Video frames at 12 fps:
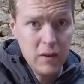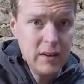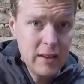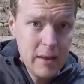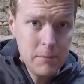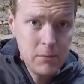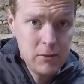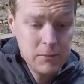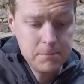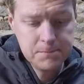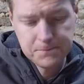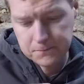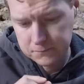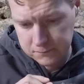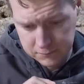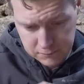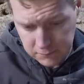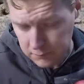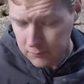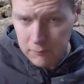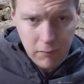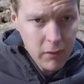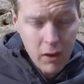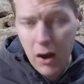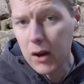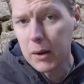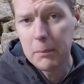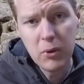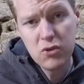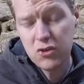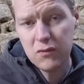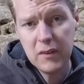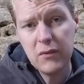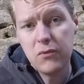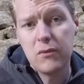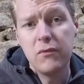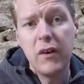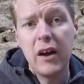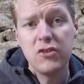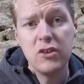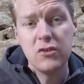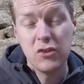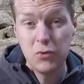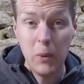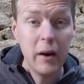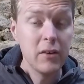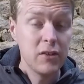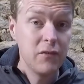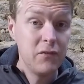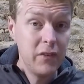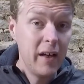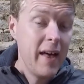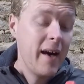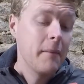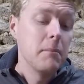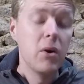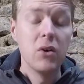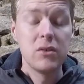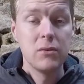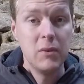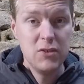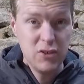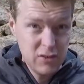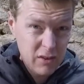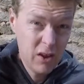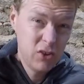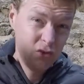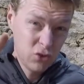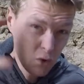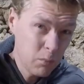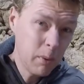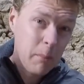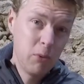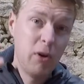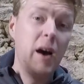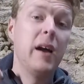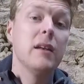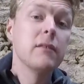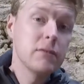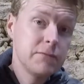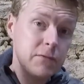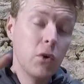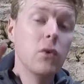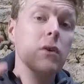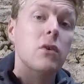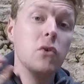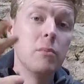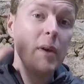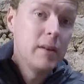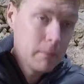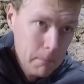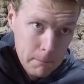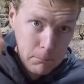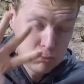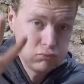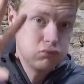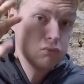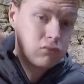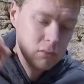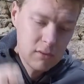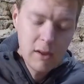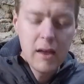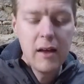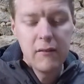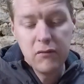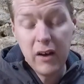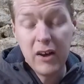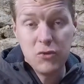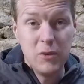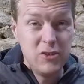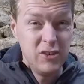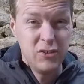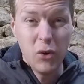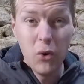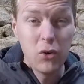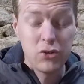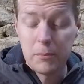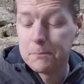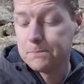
dips, and a bunch of different flashes, as well as a flare mode, which is a super bright, full lumen flash, which is awesome.